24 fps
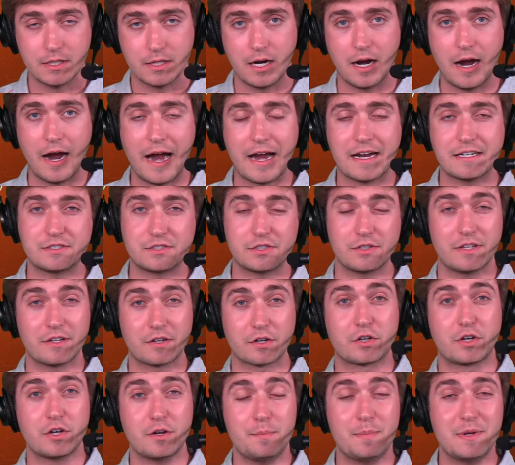All right, so there
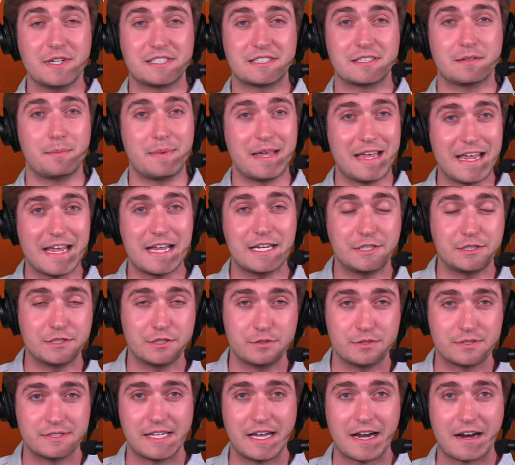could be some
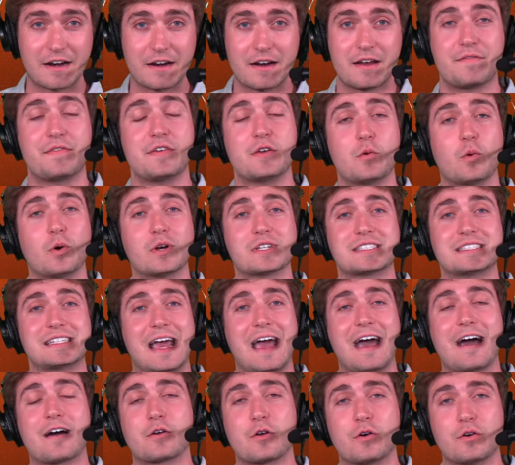issues there if he wasn't
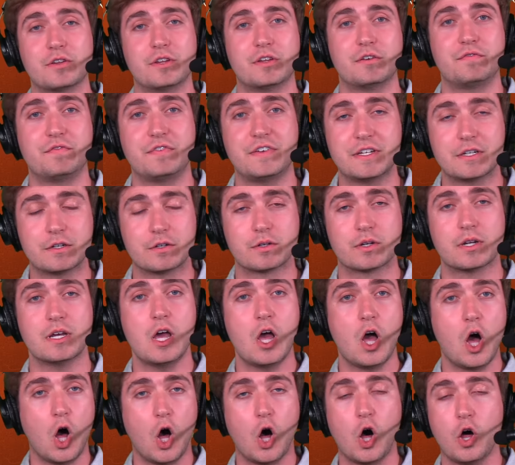out on the field
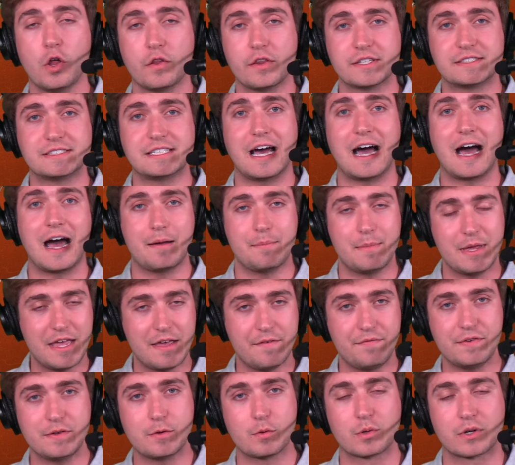all the time
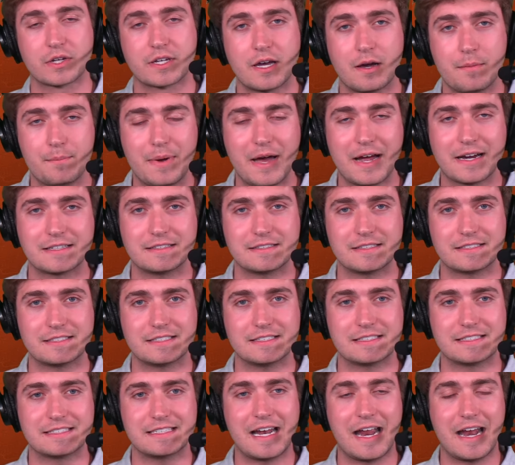if he were to come back to the
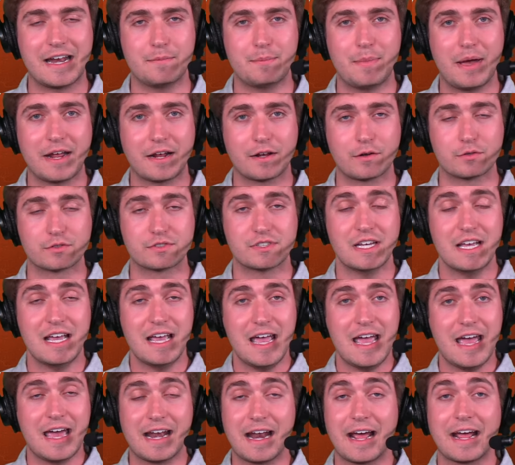Cincinnati Bengals.
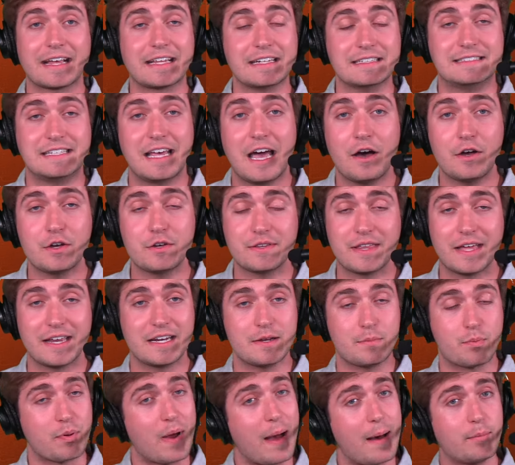And I can tell you that
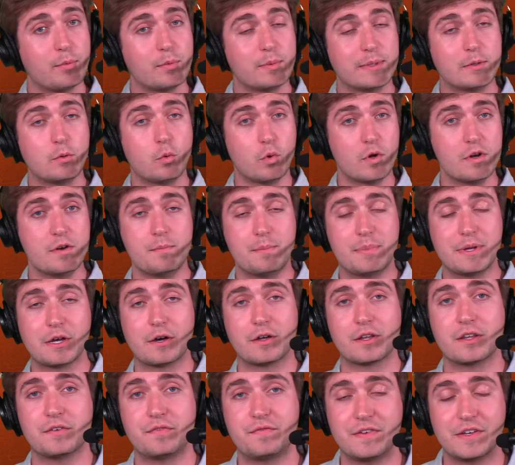he probably wouldn't be
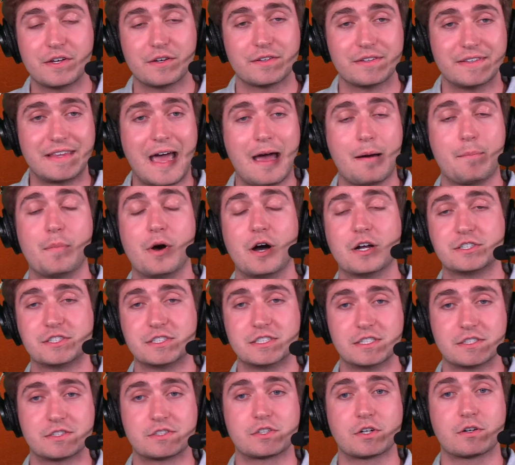on the field that much,
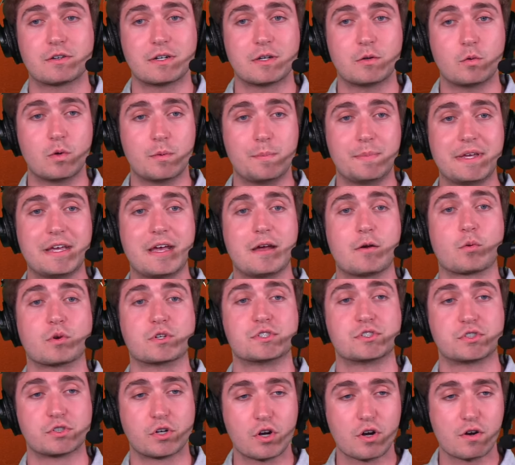and it certainly would be a
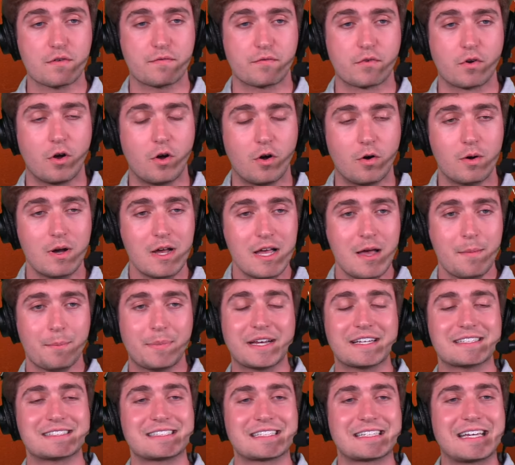reserve role
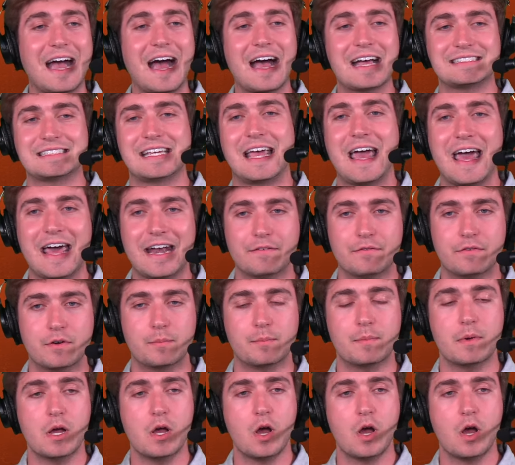because the guys ahead of him